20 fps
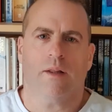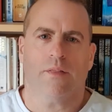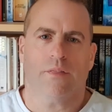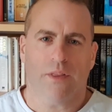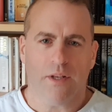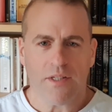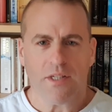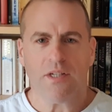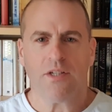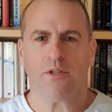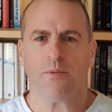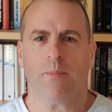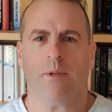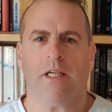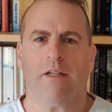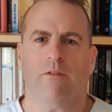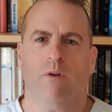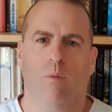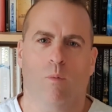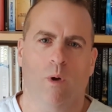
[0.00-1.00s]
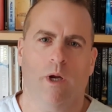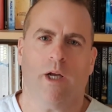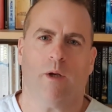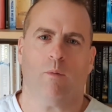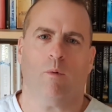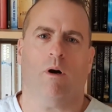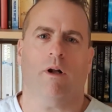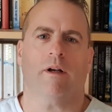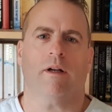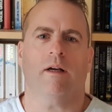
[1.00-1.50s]
This is a bit of a weird
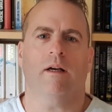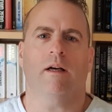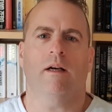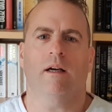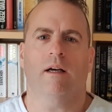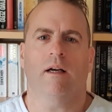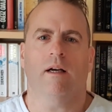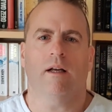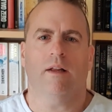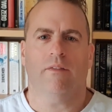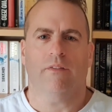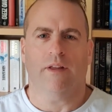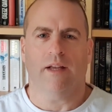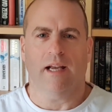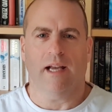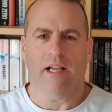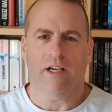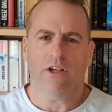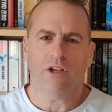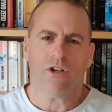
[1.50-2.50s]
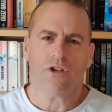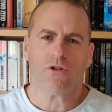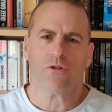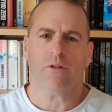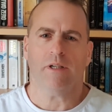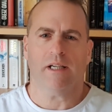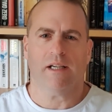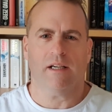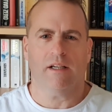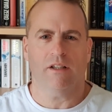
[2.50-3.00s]
one. The
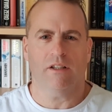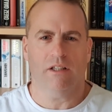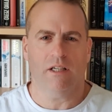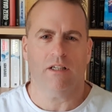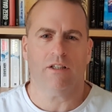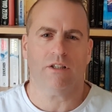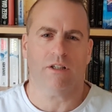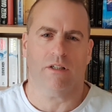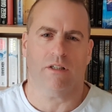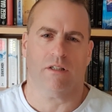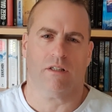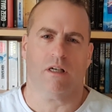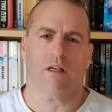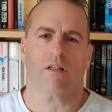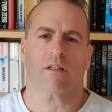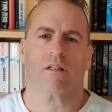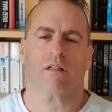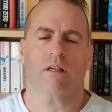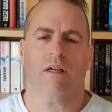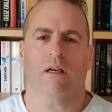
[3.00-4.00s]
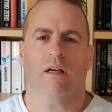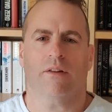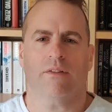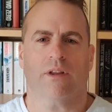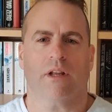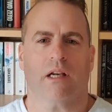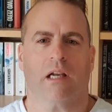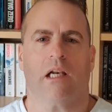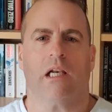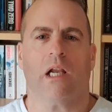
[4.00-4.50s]
industry conditions us
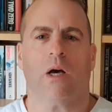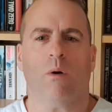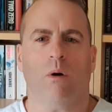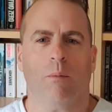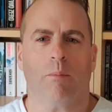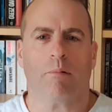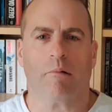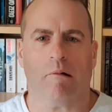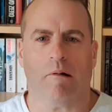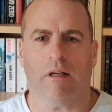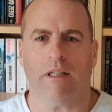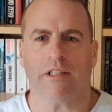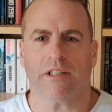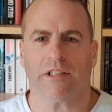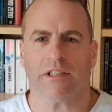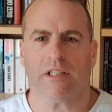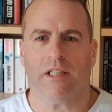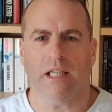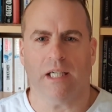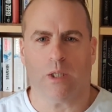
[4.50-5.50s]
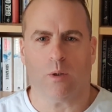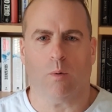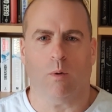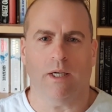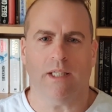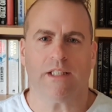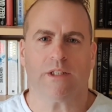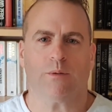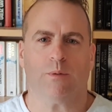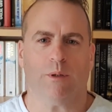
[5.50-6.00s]
that a lower price
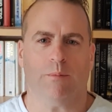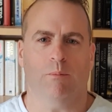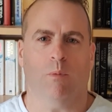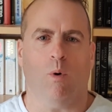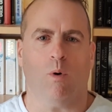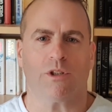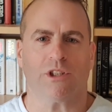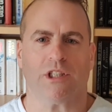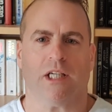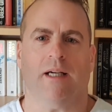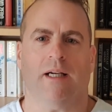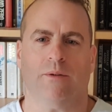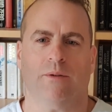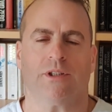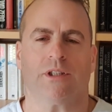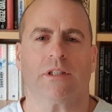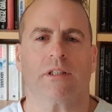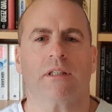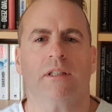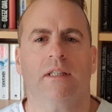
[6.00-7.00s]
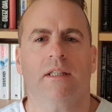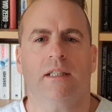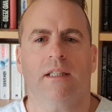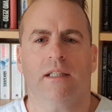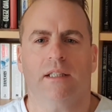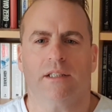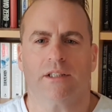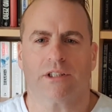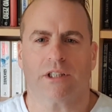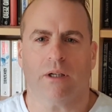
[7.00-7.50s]
equates with more sales.
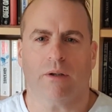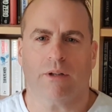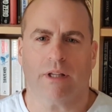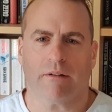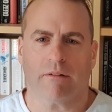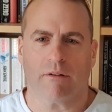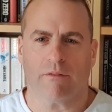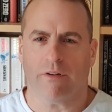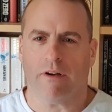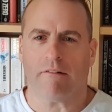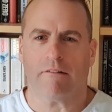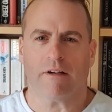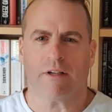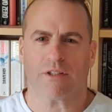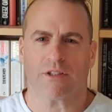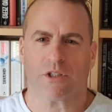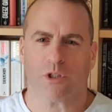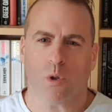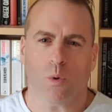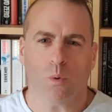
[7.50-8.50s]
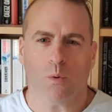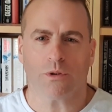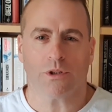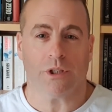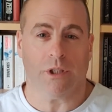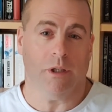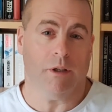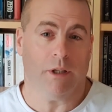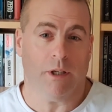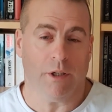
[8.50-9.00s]
So there are various tools
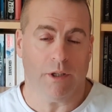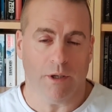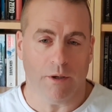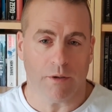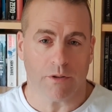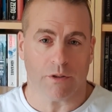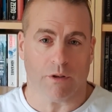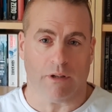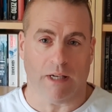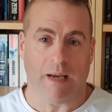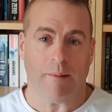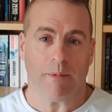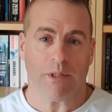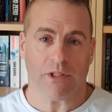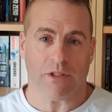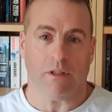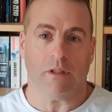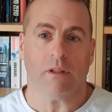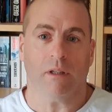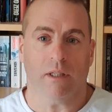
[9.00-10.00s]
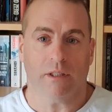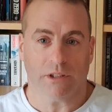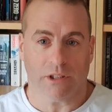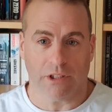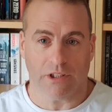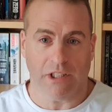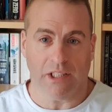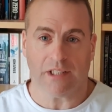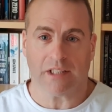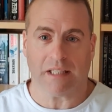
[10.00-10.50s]
that you can use on Amazon
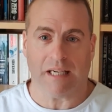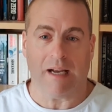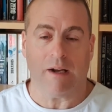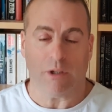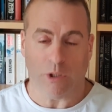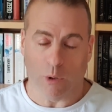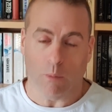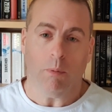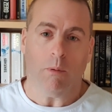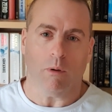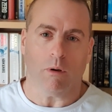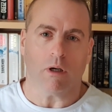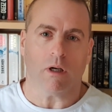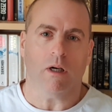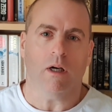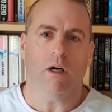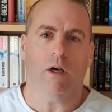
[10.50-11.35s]
to discount your book